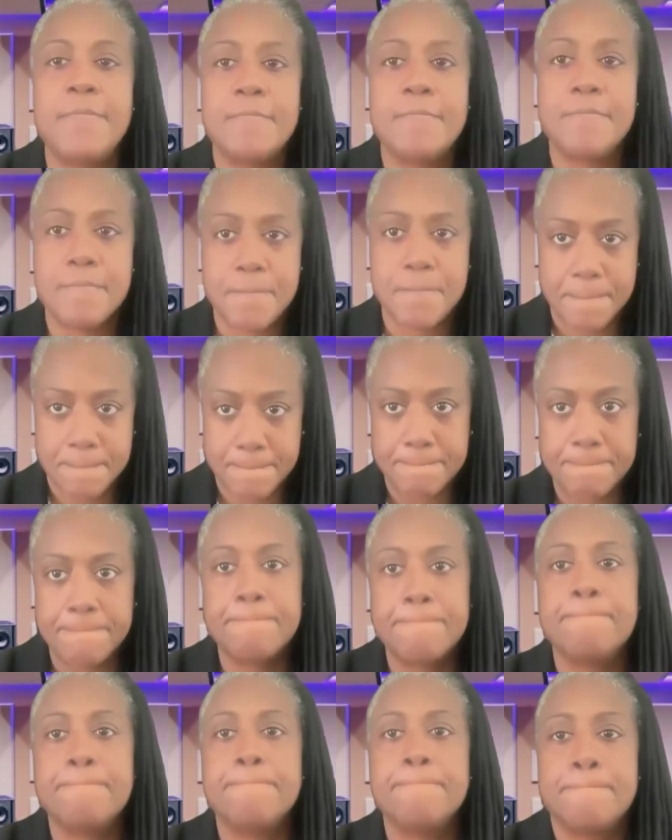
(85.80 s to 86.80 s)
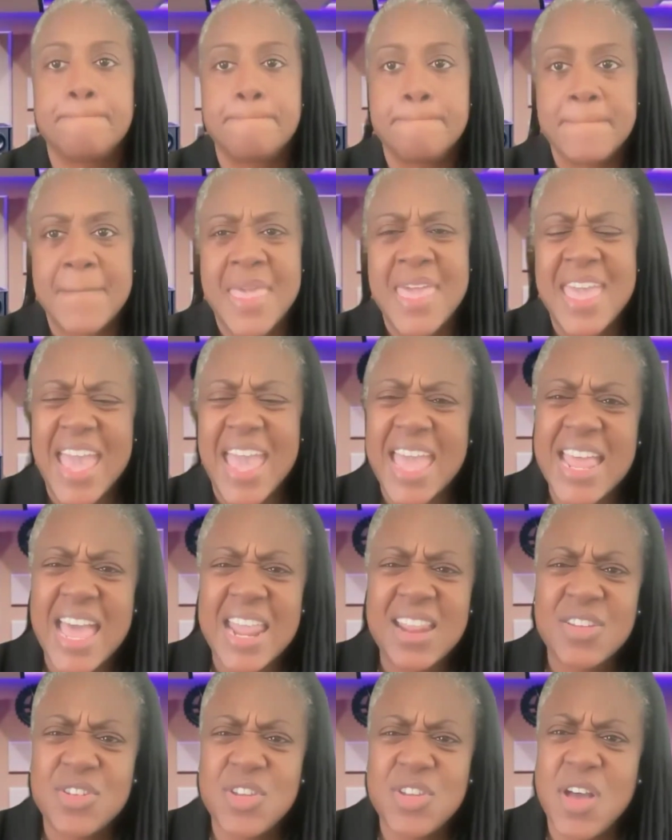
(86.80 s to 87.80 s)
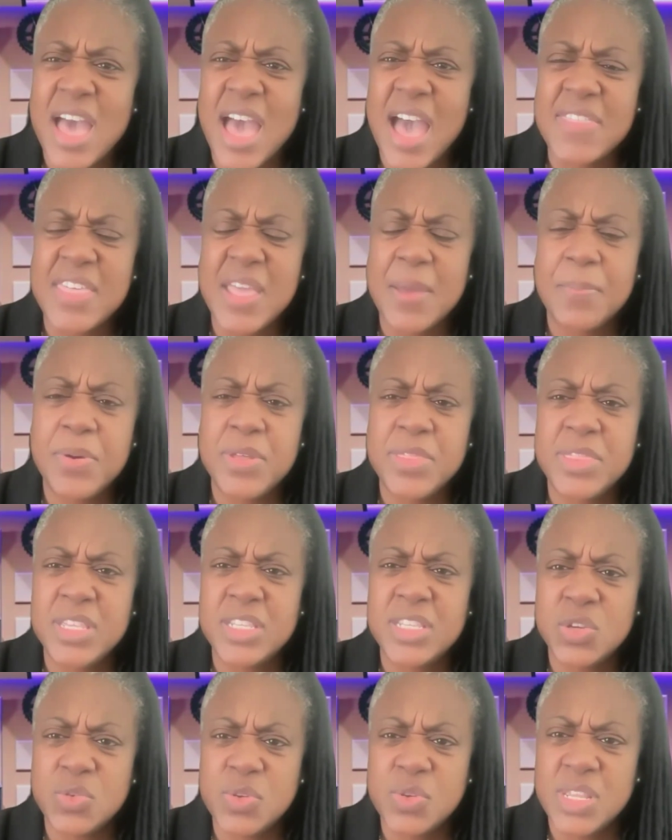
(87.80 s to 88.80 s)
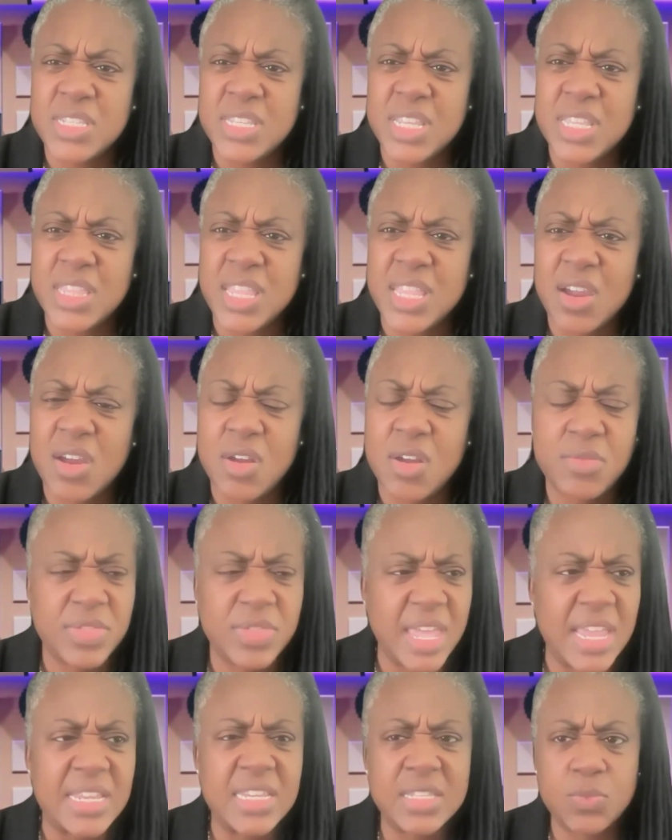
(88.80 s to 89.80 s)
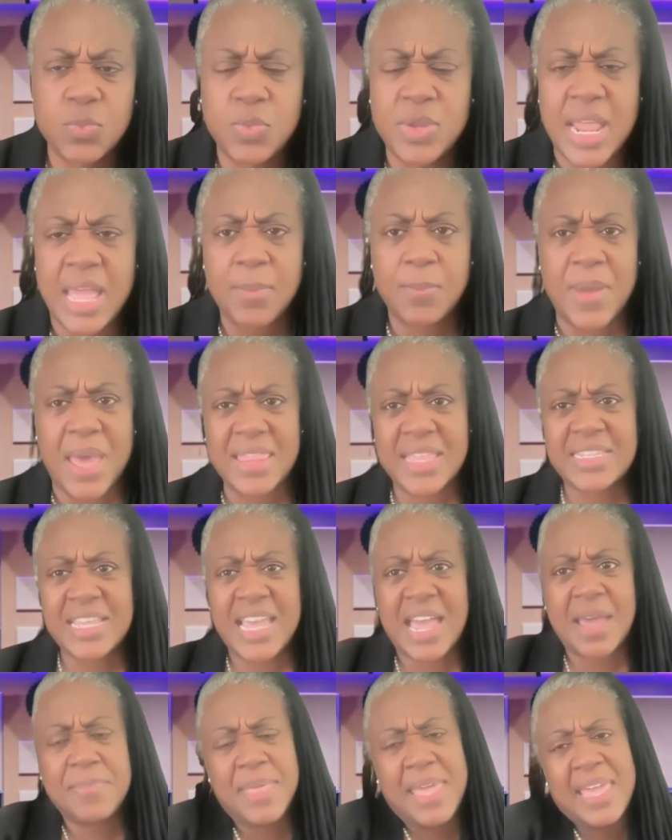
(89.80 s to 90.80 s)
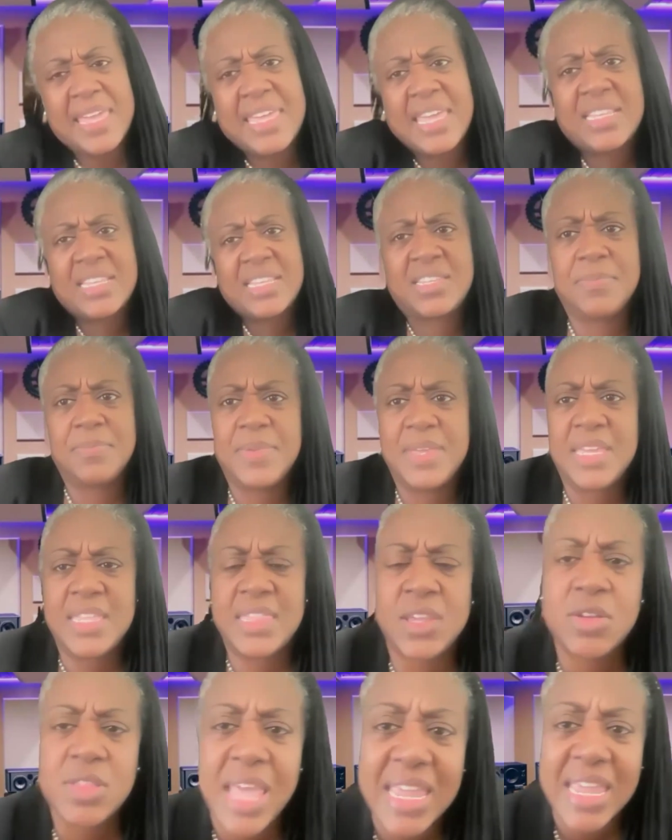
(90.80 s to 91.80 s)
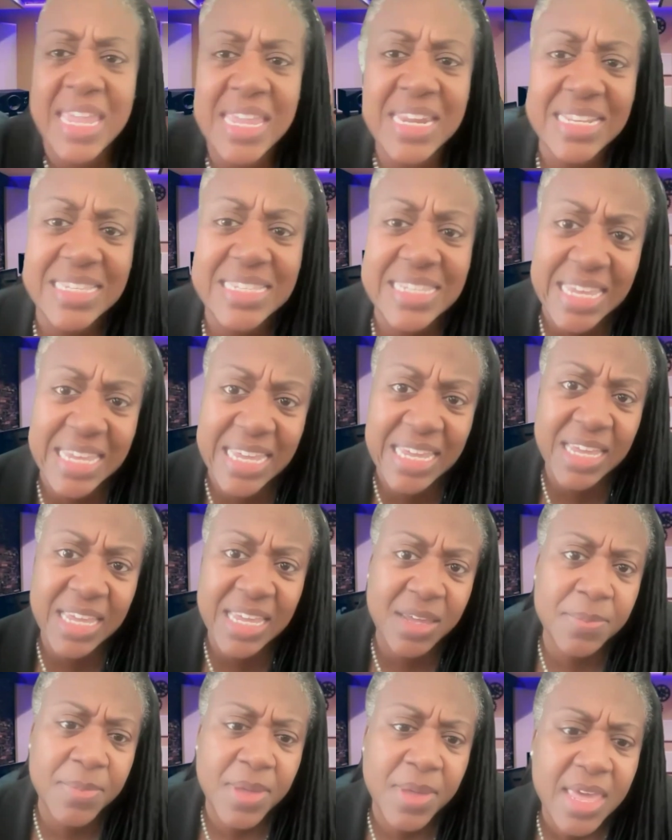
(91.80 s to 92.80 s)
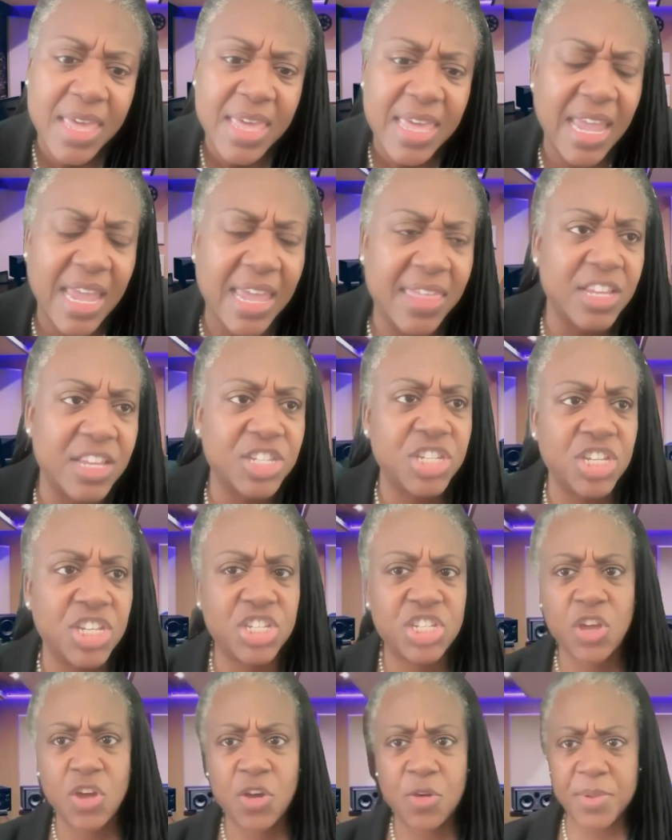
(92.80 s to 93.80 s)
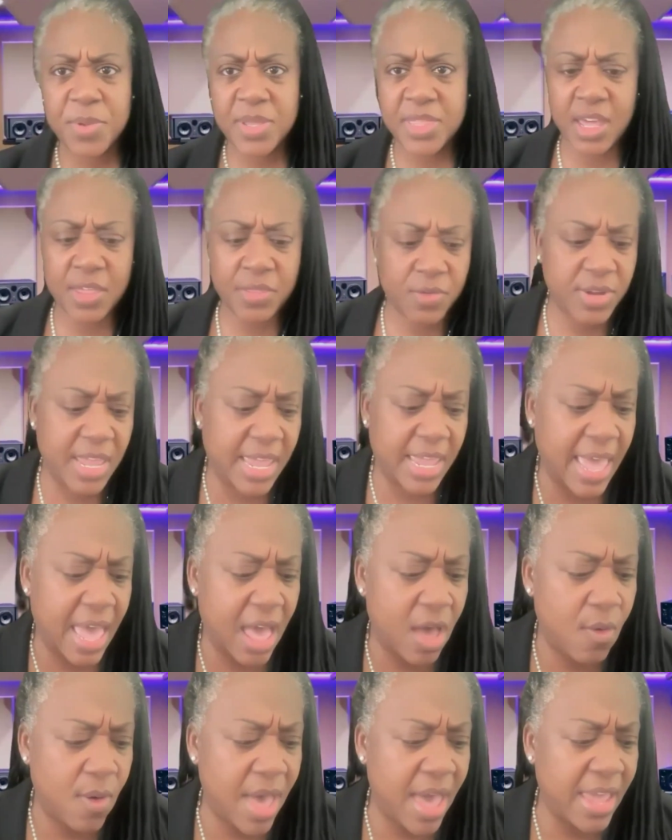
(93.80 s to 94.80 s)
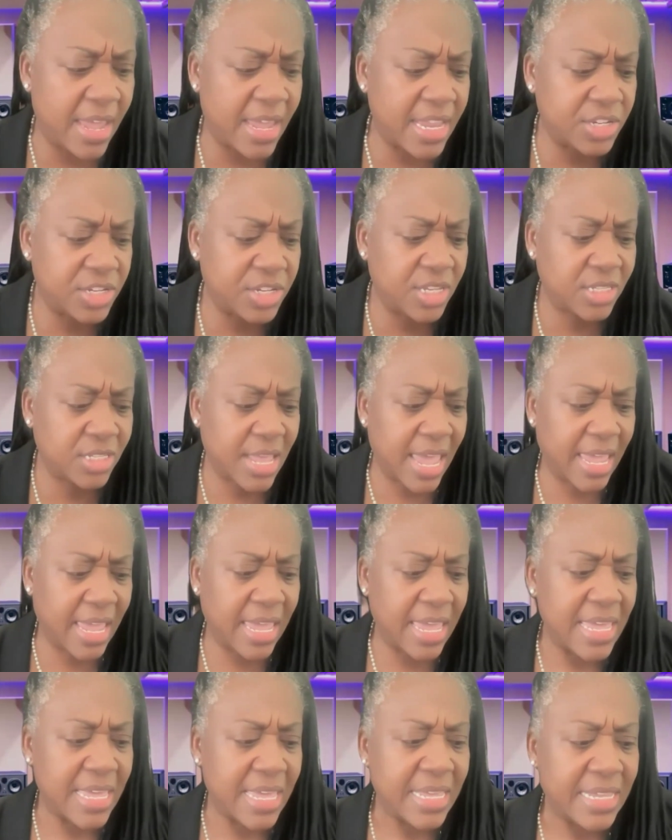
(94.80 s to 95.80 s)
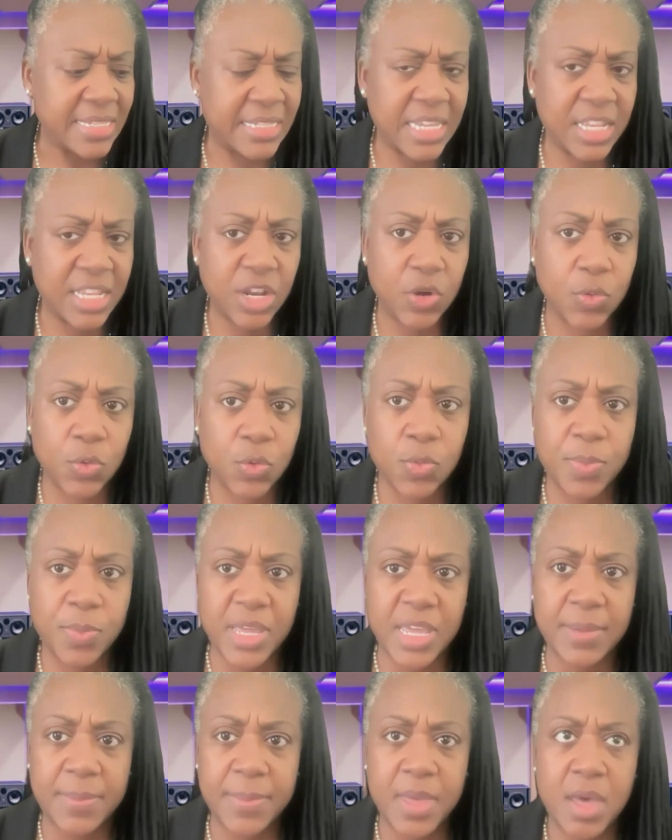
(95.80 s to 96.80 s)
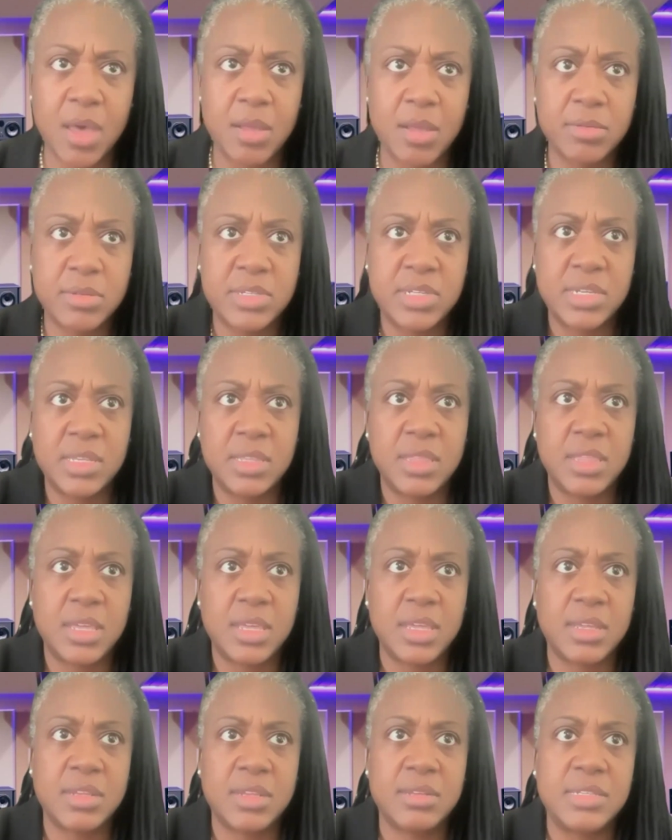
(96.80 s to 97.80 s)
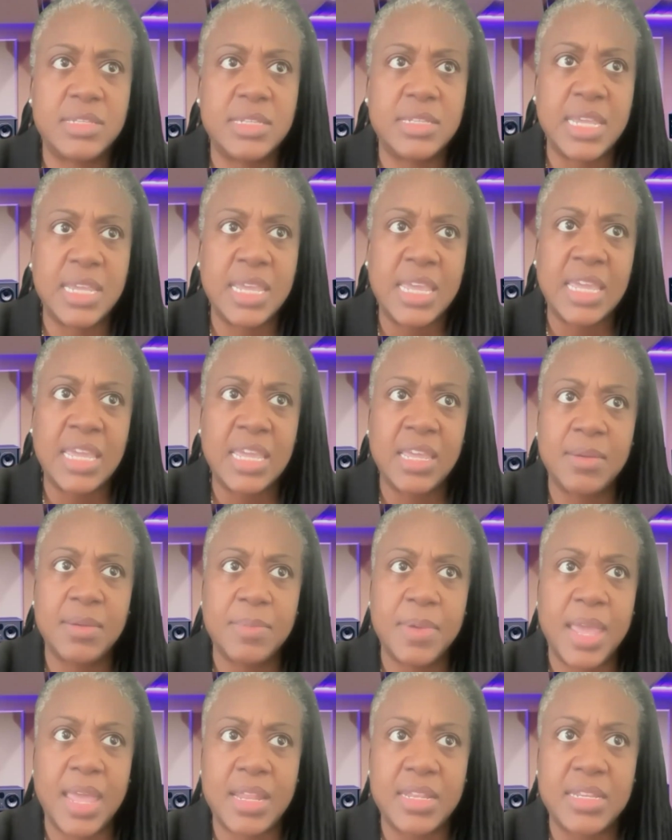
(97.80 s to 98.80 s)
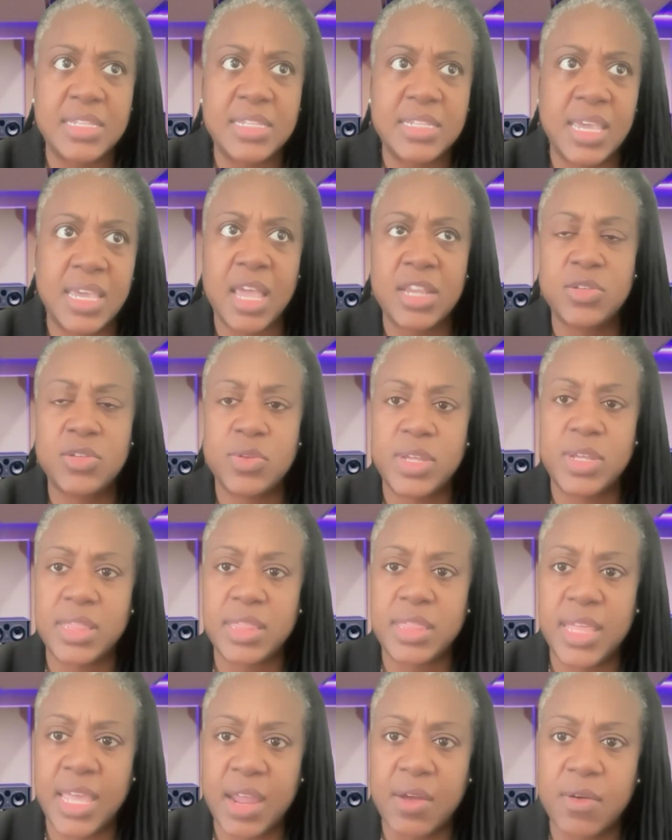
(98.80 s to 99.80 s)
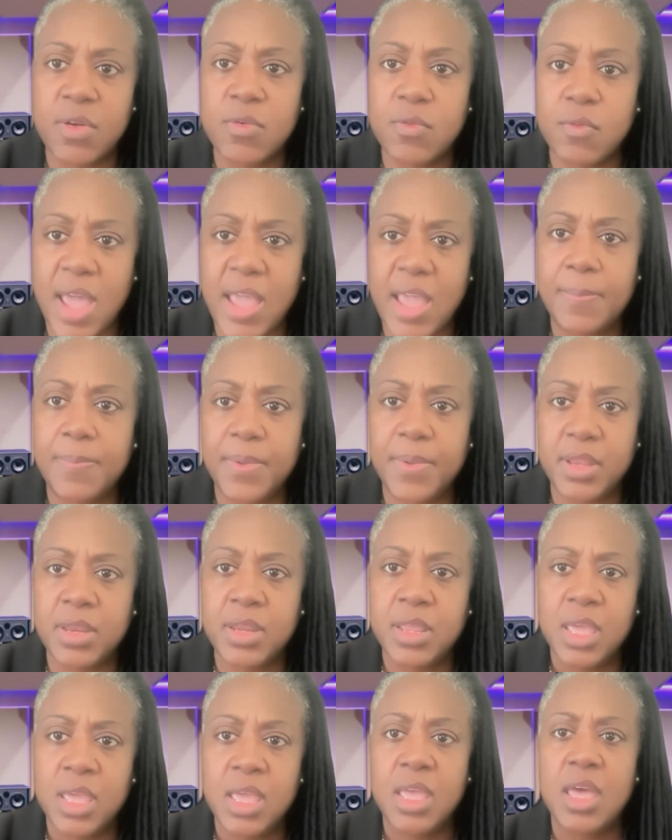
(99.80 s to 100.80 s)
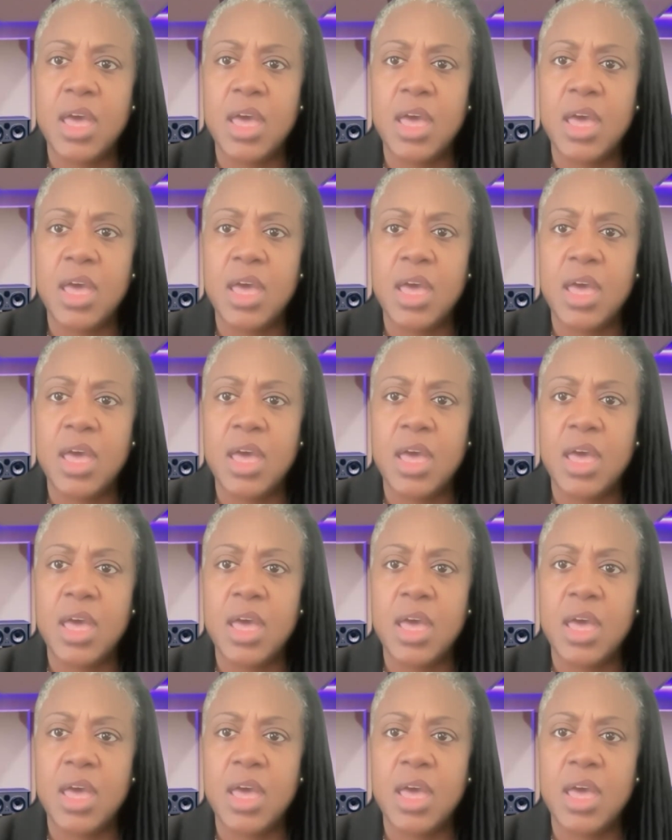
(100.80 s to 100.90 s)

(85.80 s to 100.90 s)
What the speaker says: Yep. Yeah, and I don't know how they put the students in there. They just by the time they get to me, they're like in a team. And then she showed me the other day how I can just like send a group email to the team and schedule it there in Ripen.